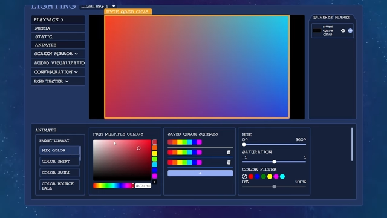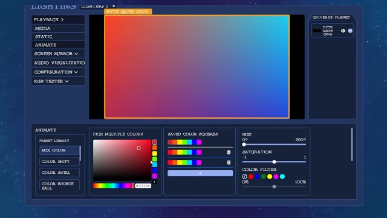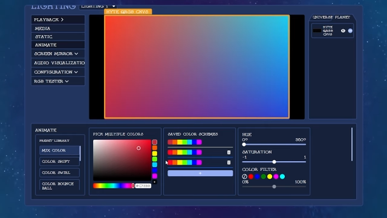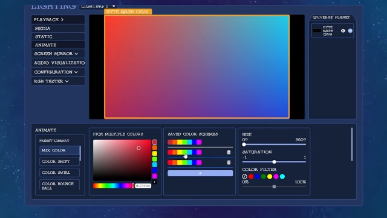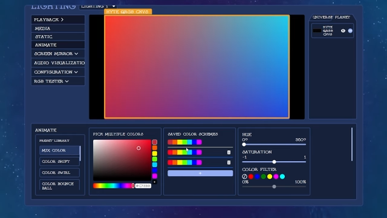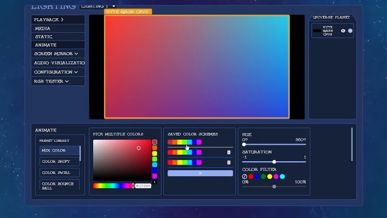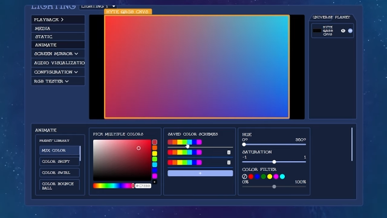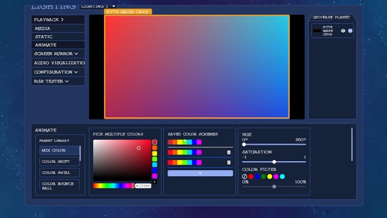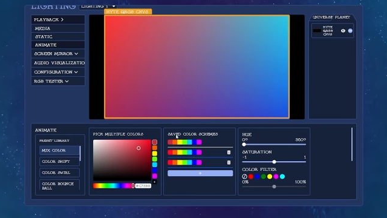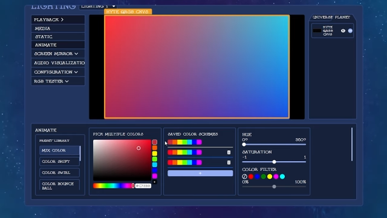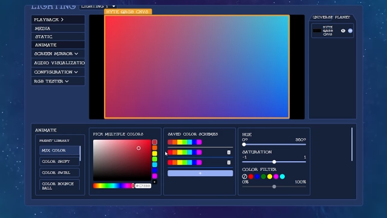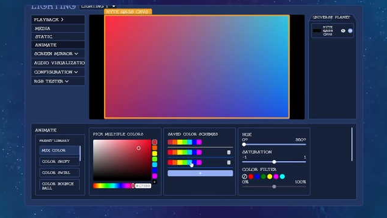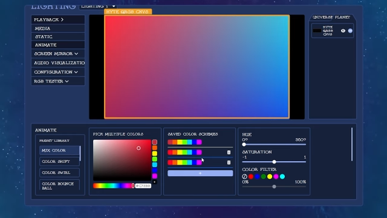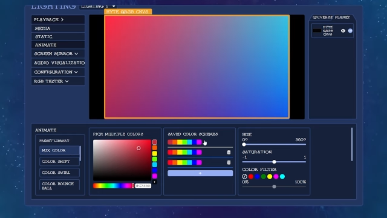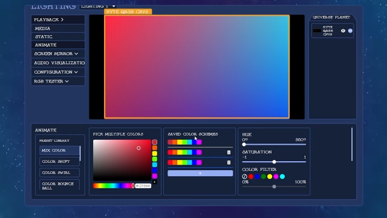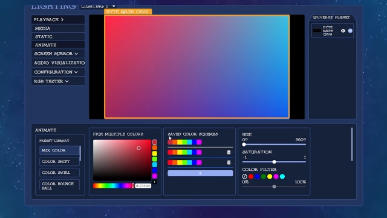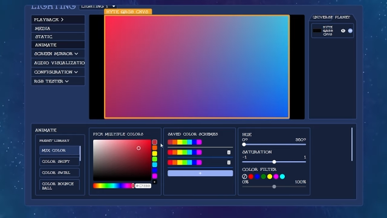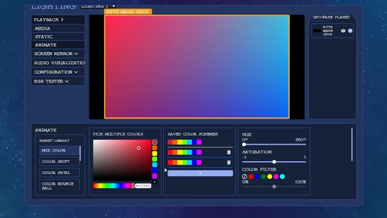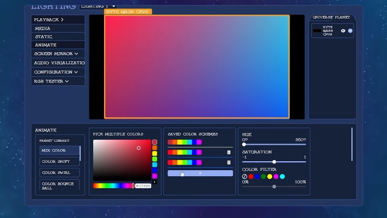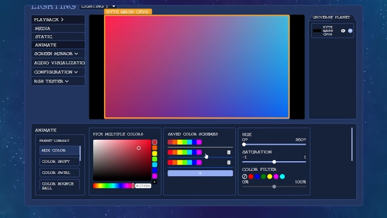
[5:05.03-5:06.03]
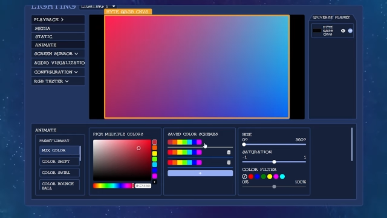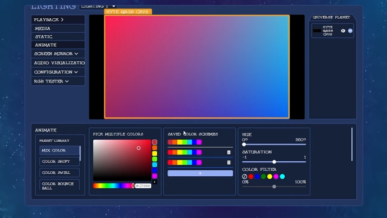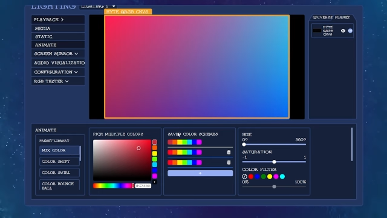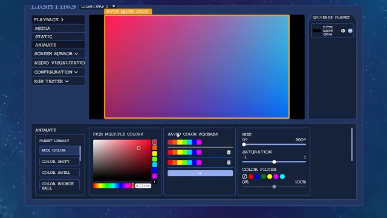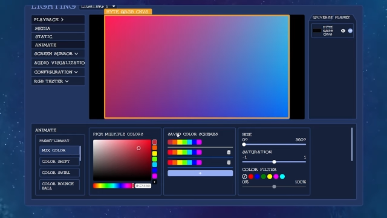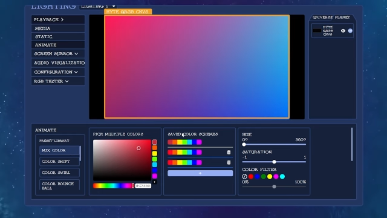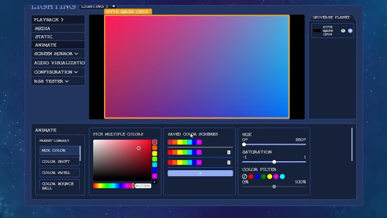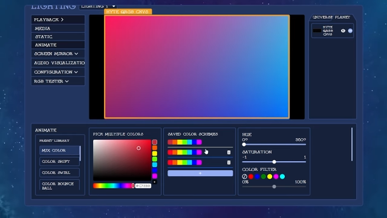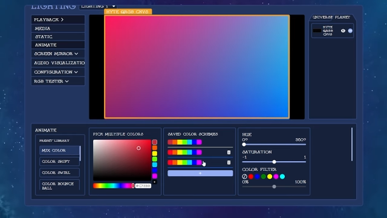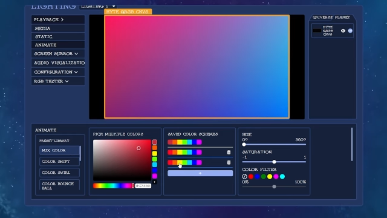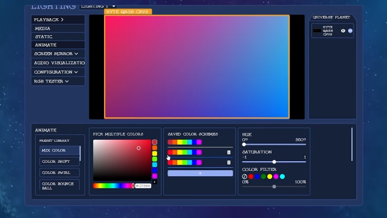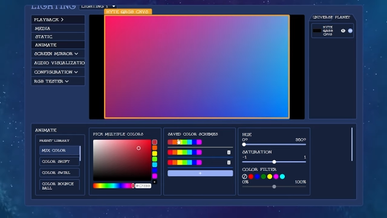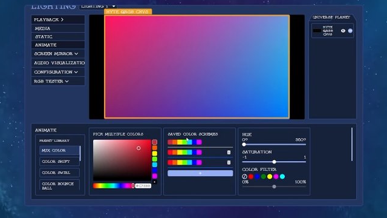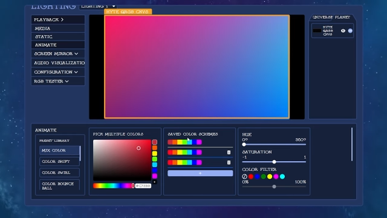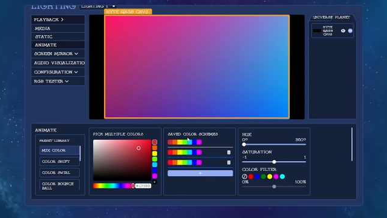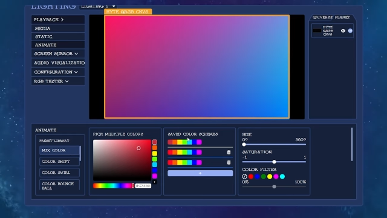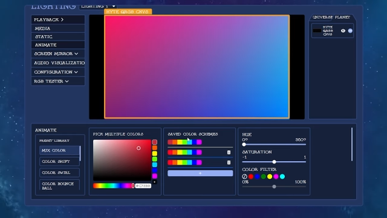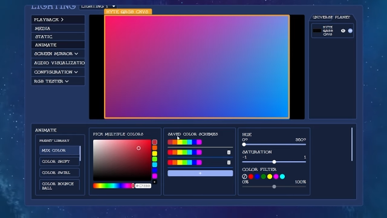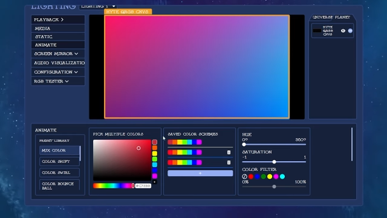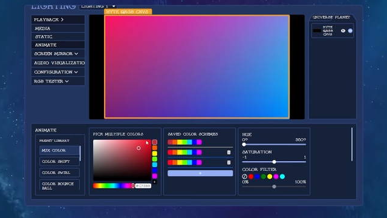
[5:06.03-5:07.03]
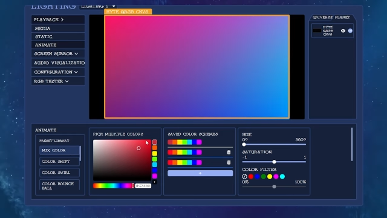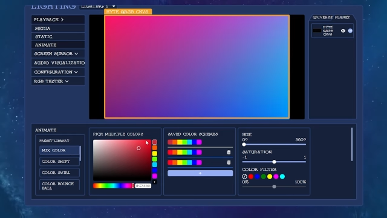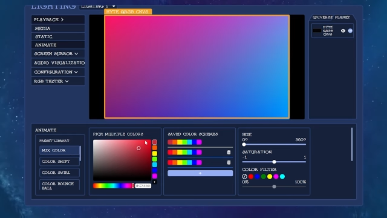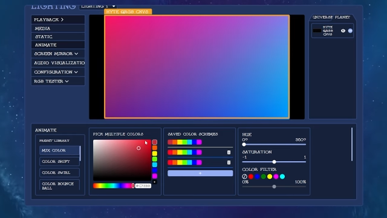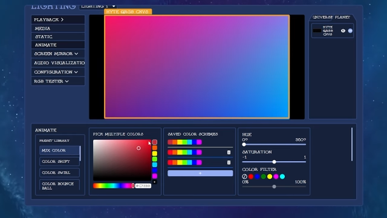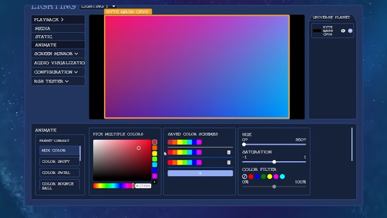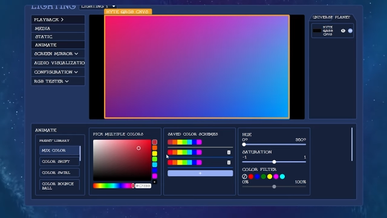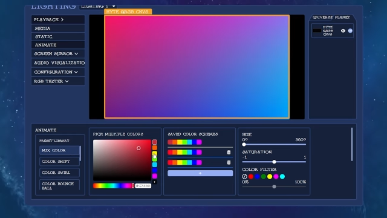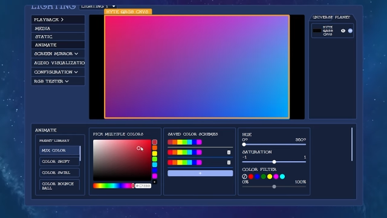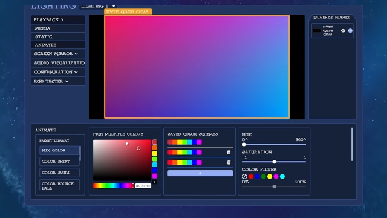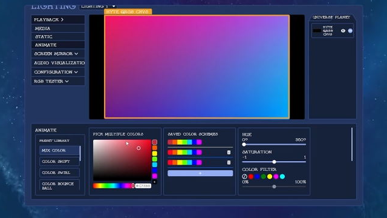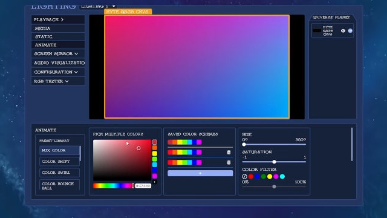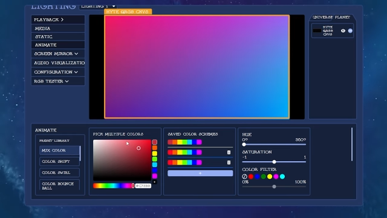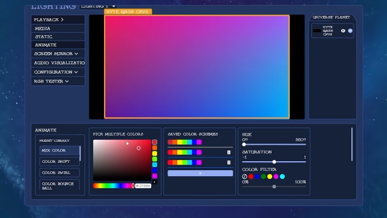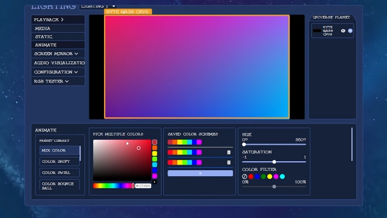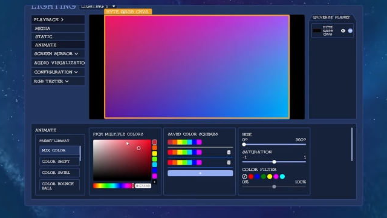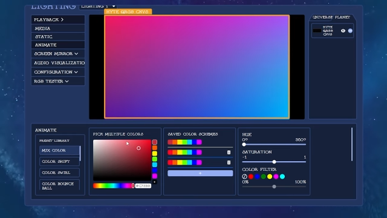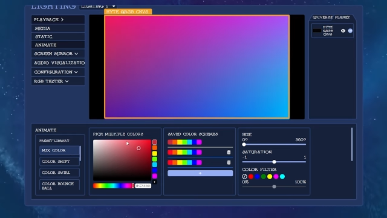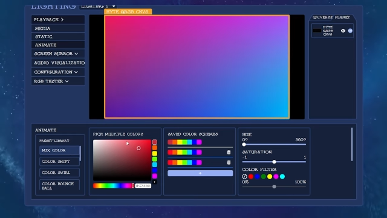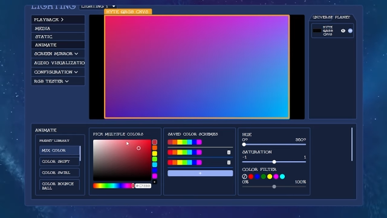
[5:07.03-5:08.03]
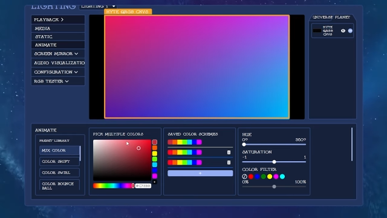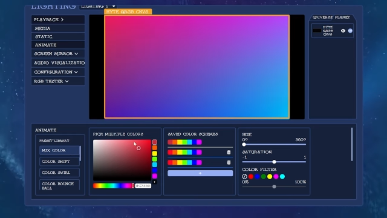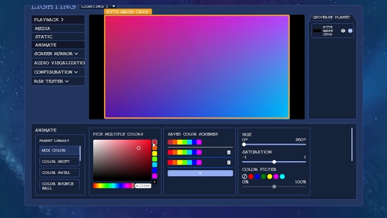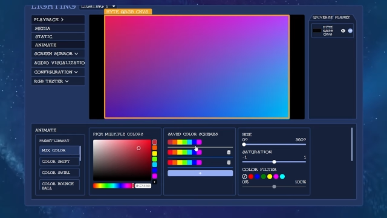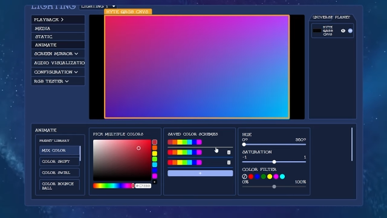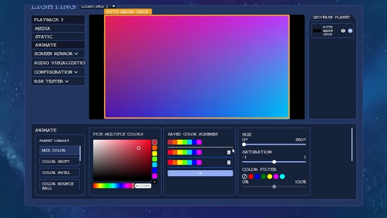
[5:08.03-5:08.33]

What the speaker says: (no speaker visible)